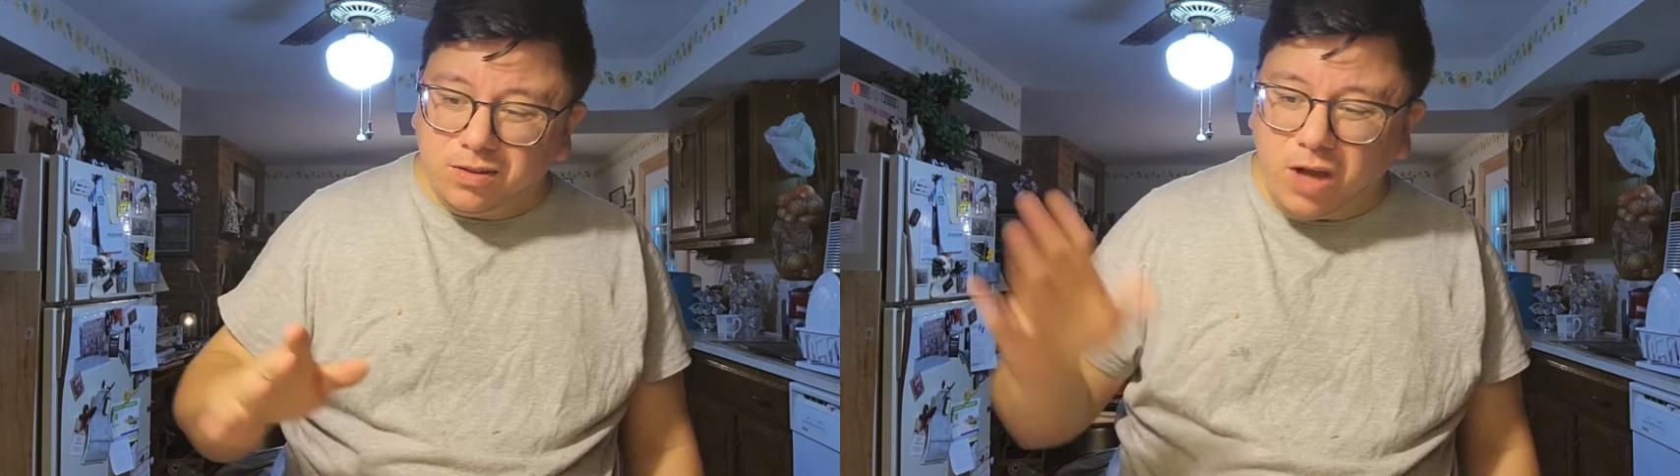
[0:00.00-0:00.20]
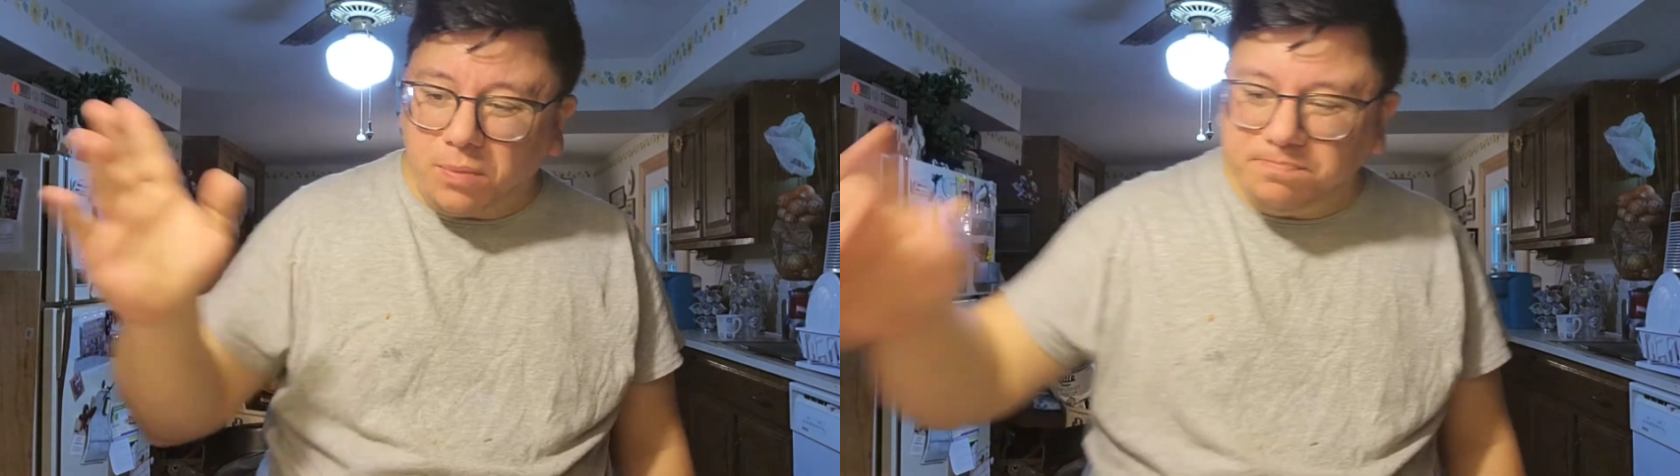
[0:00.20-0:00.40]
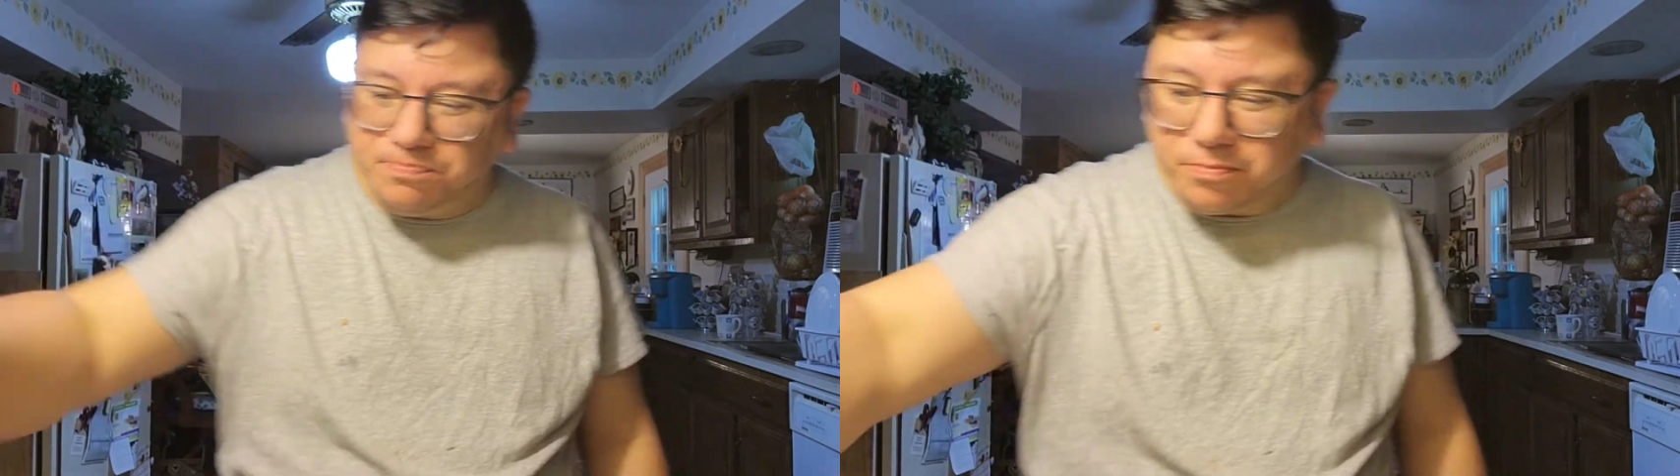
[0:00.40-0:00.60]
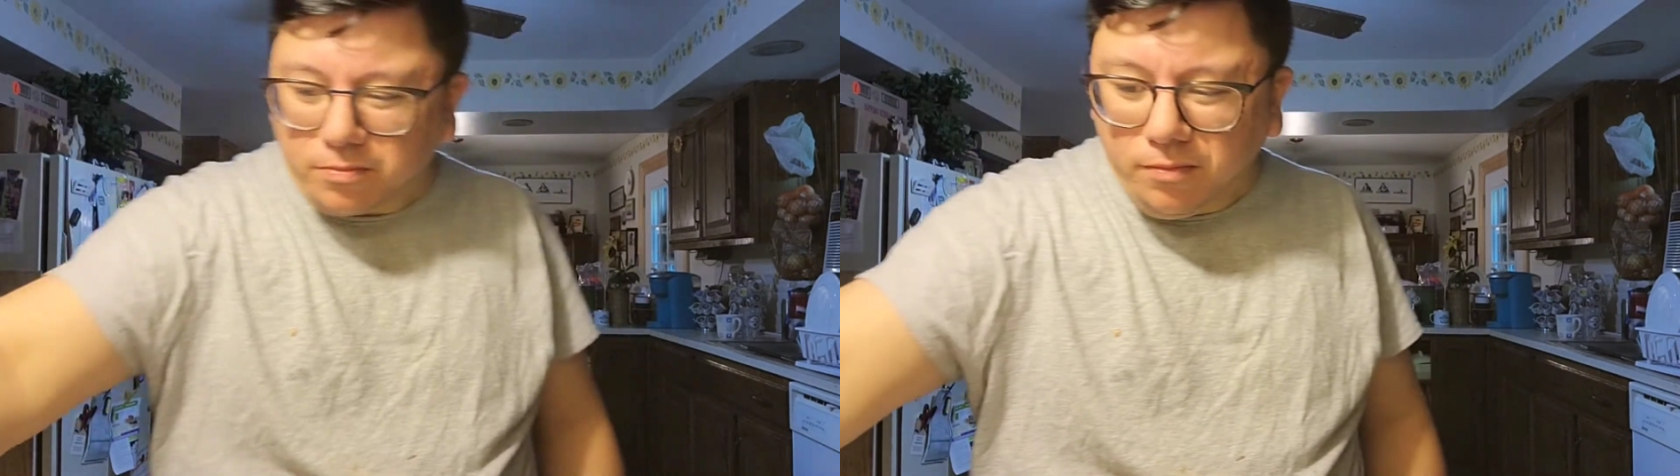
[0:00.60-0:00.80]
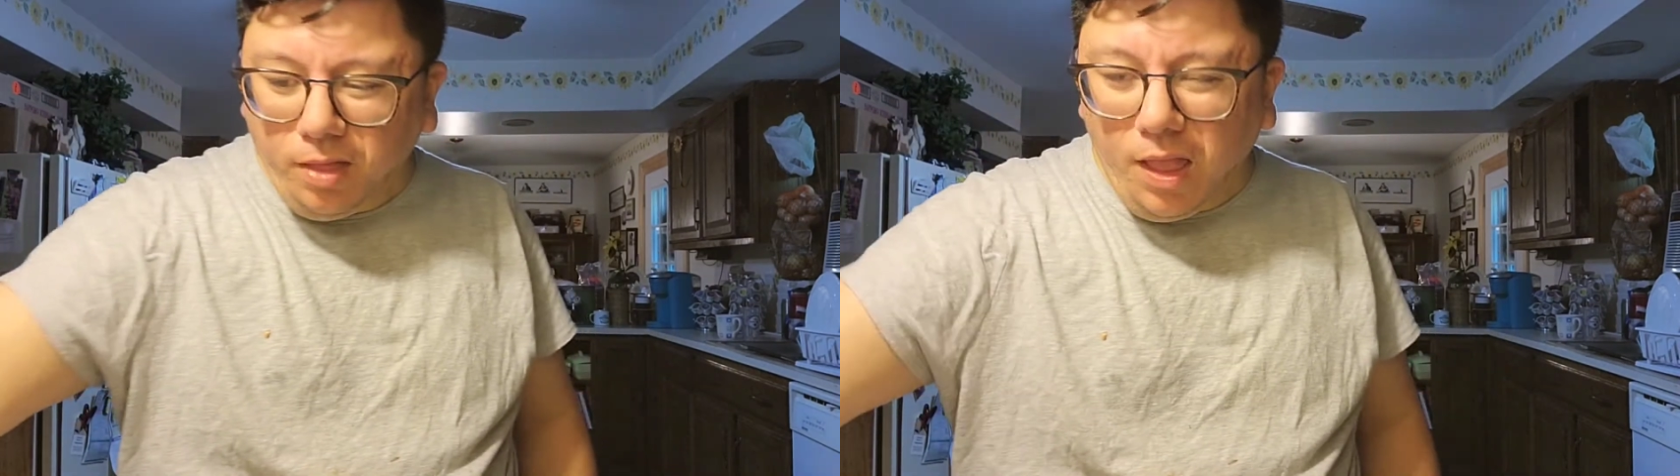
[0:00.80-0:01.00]
So,
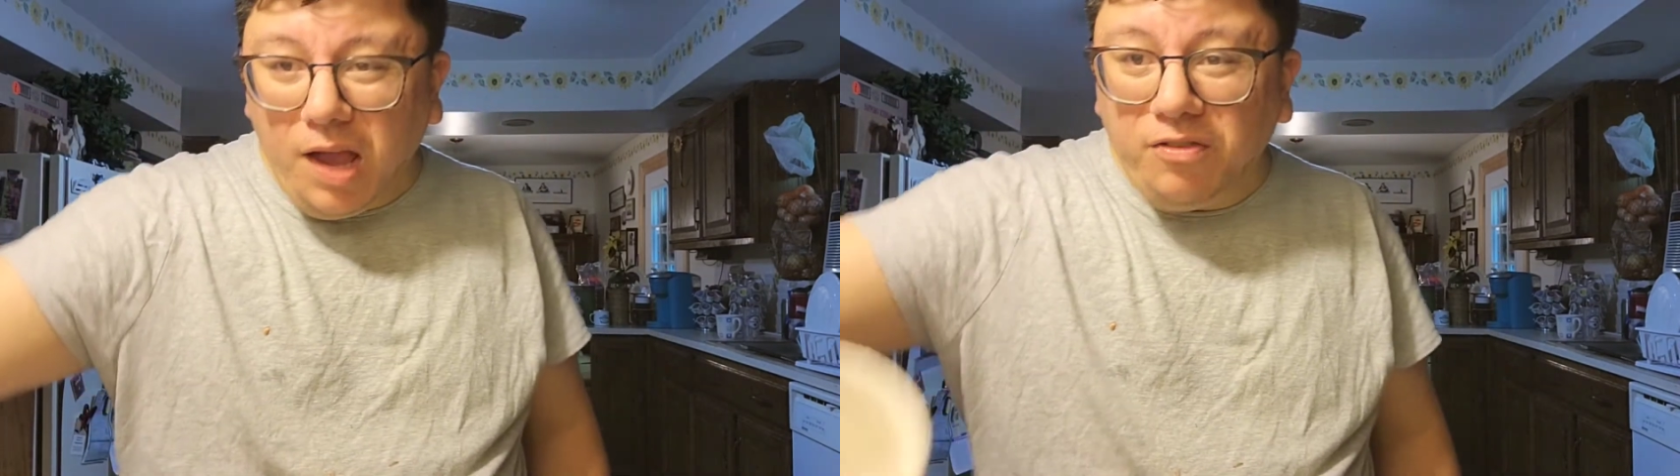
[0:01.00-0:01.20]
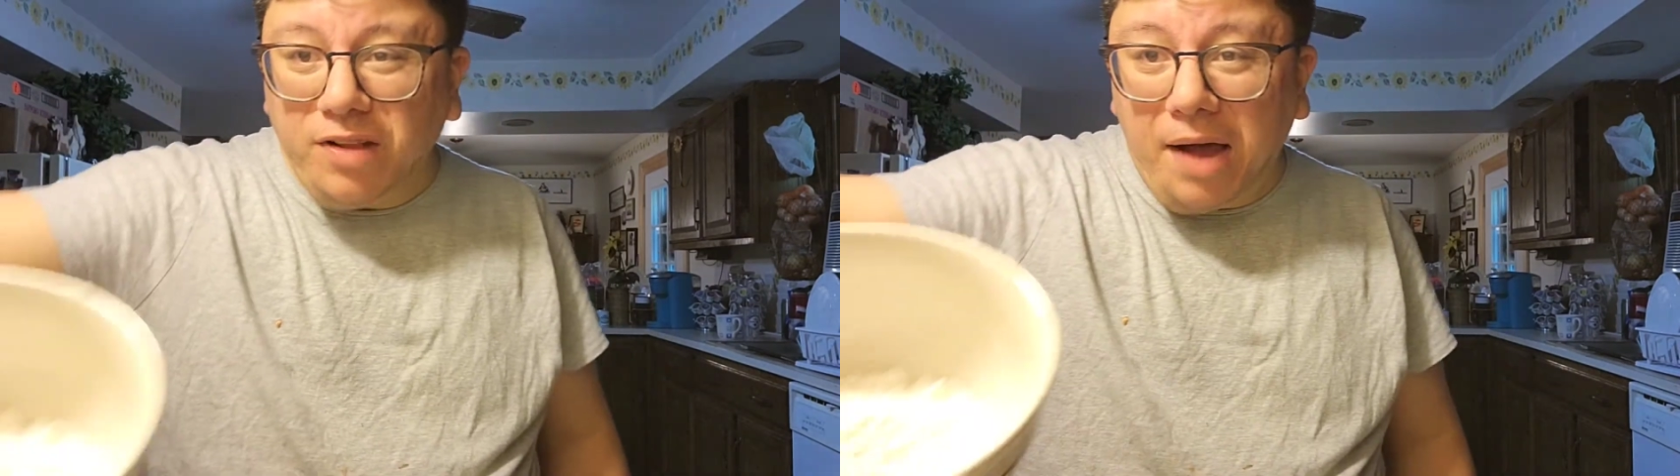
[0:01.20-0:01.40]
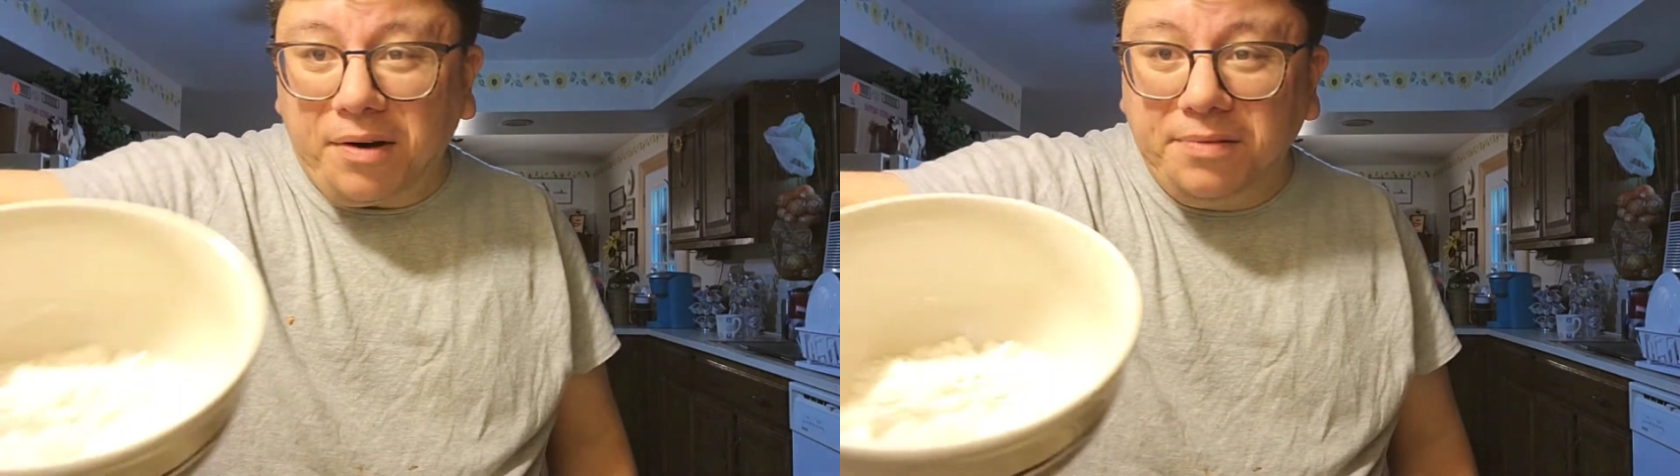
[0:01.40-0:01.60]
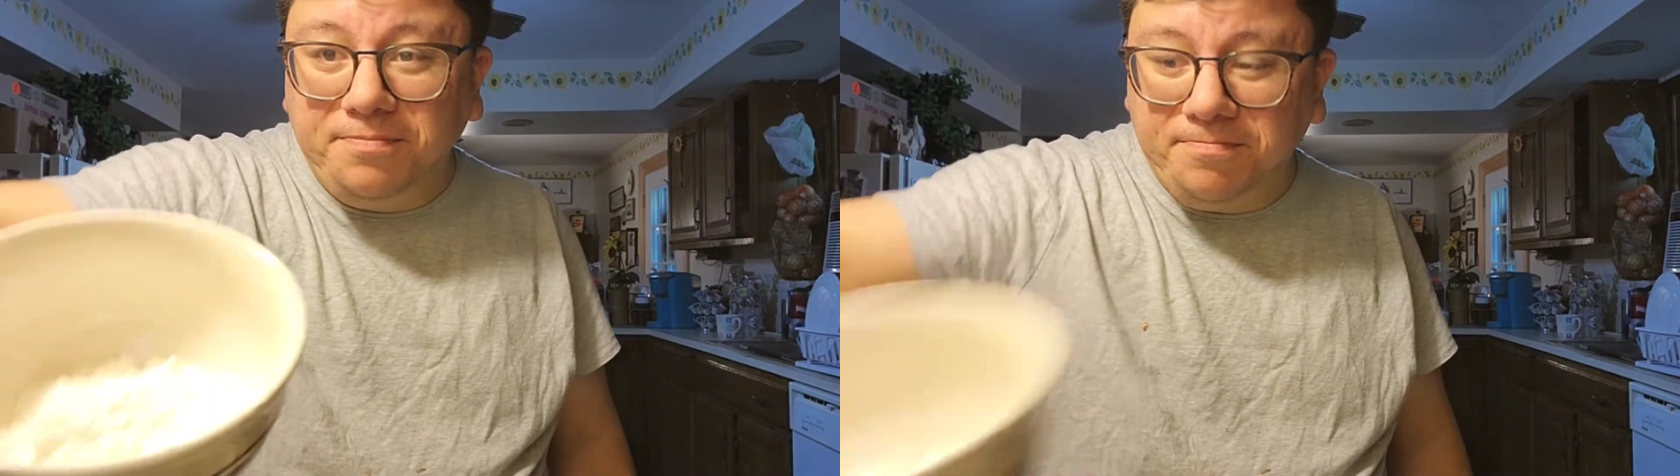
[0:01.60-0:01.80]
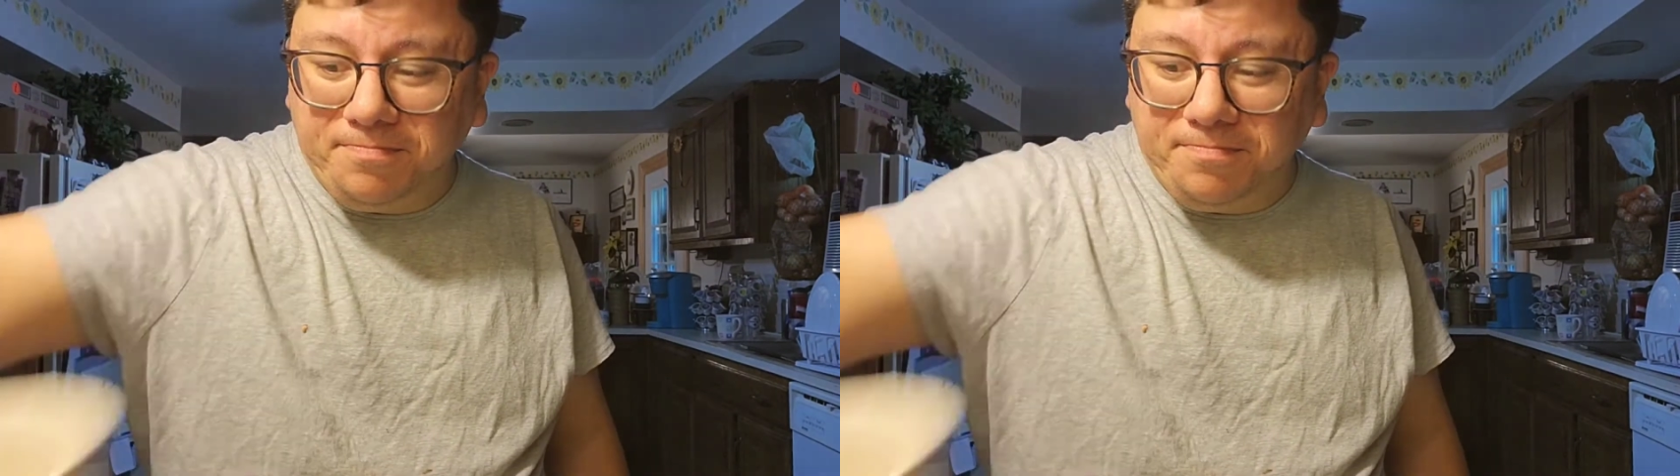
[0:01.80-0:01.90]
flour.